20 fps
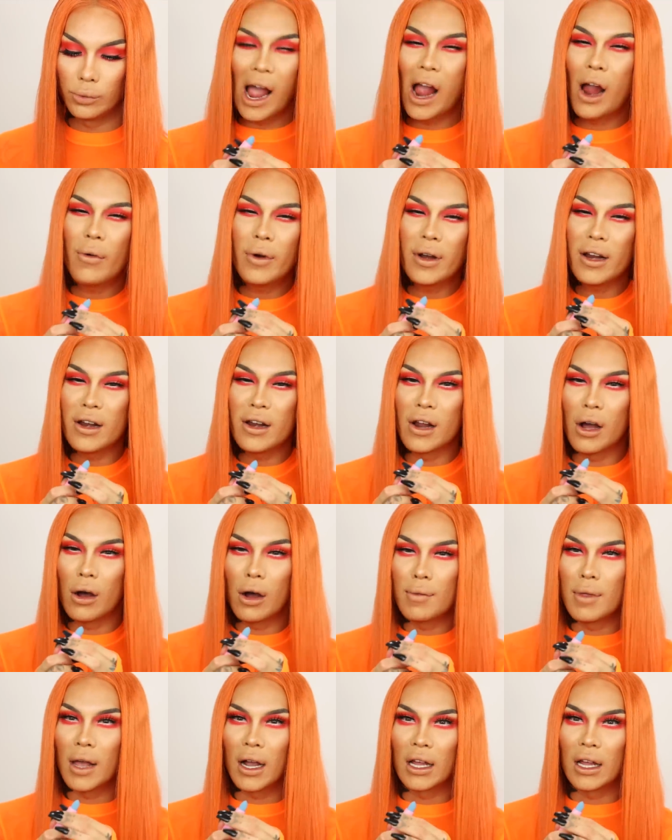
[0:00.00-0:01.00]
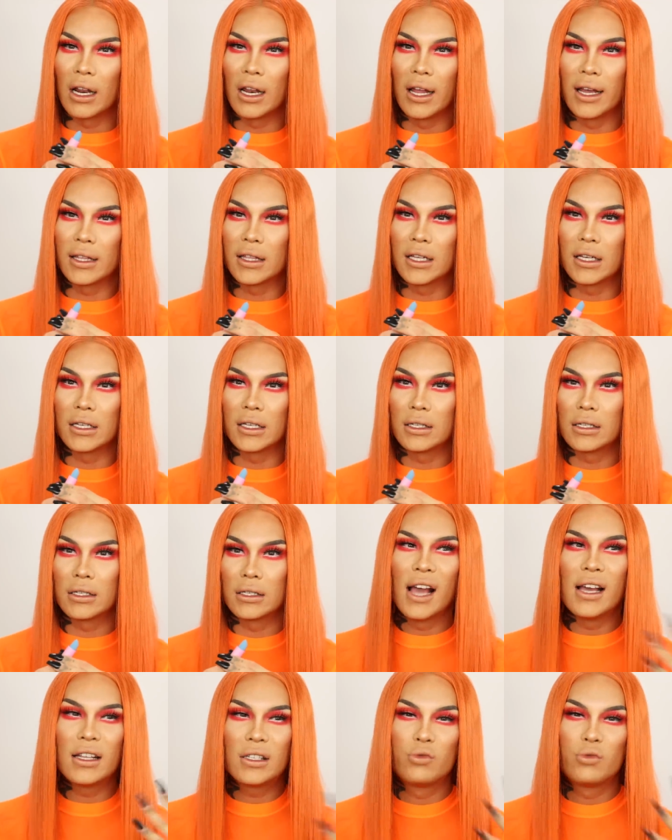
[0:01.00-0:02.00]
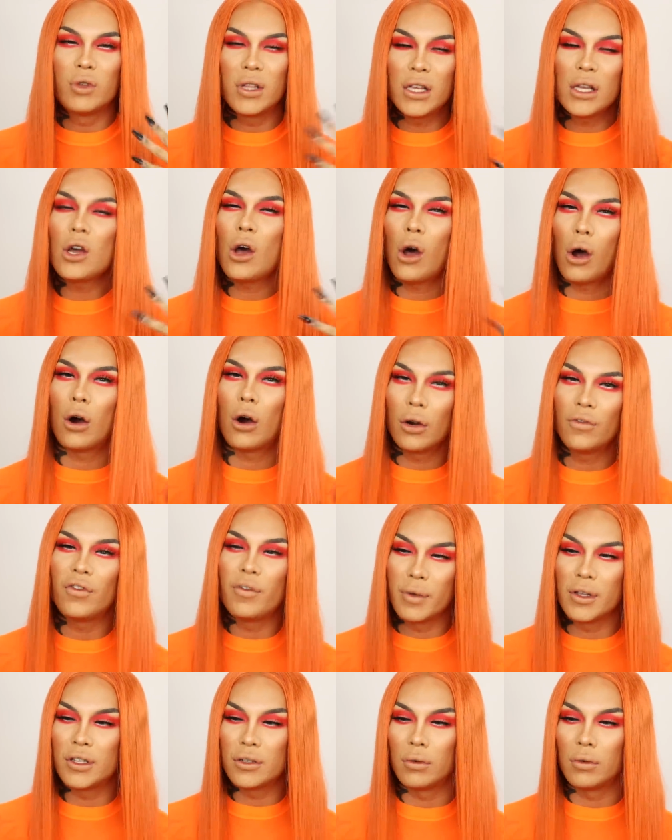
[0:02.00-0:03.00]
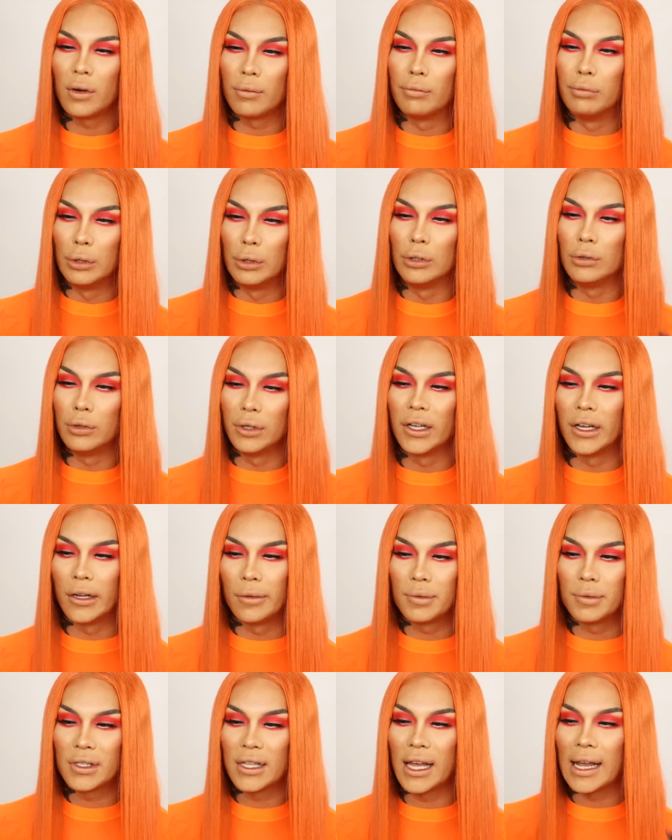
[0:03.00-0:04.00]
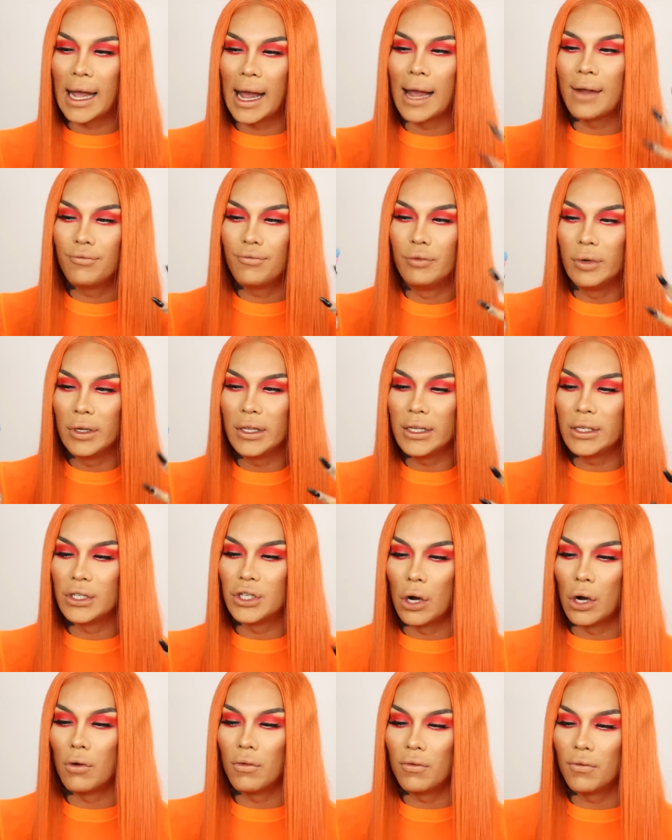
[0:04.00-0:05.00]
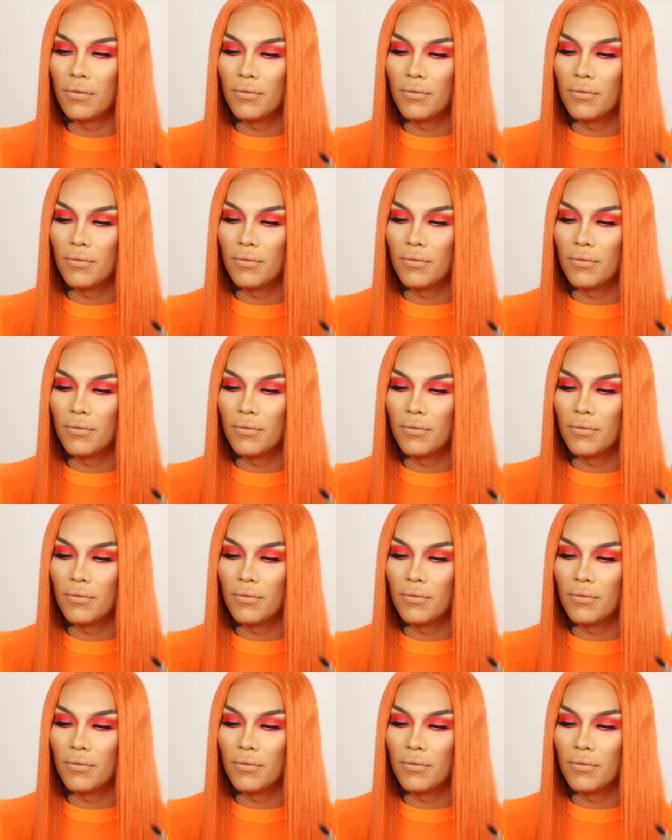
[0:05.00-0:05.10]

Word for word: I already know I'm not gonna like this. It's really hard for me to wear blue lips. Like, I really don't